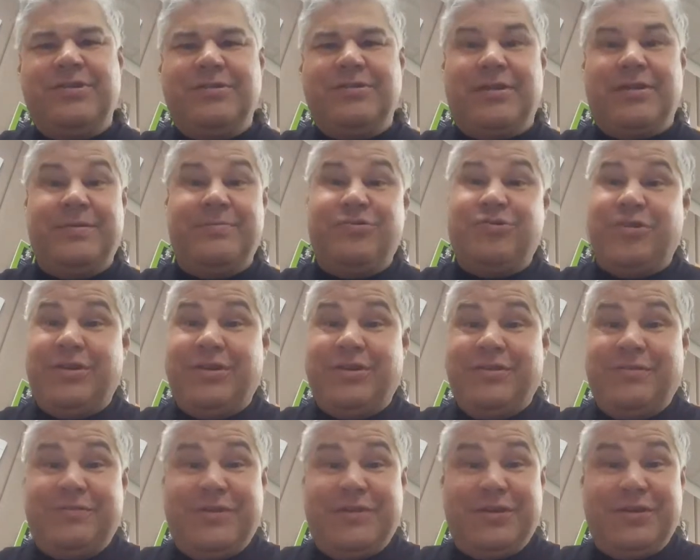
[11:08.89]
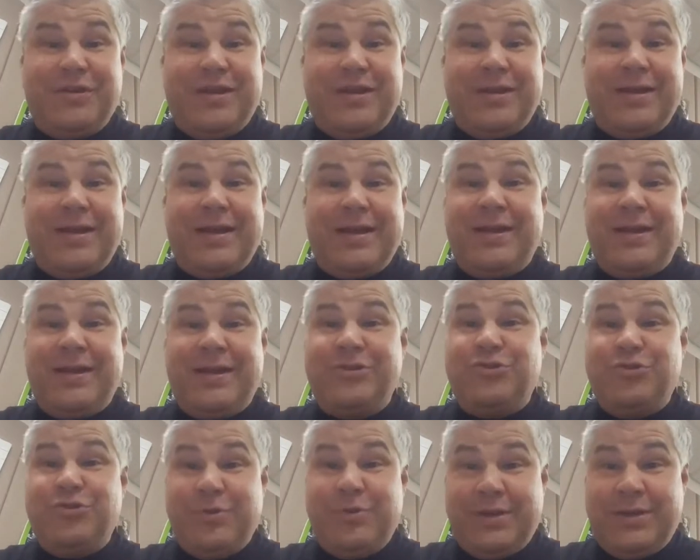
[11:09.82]
so I'm trying to figure out how
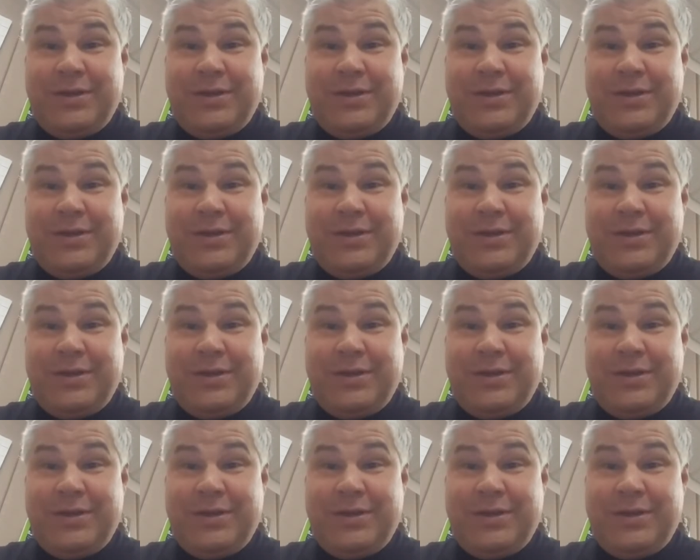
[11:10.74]
to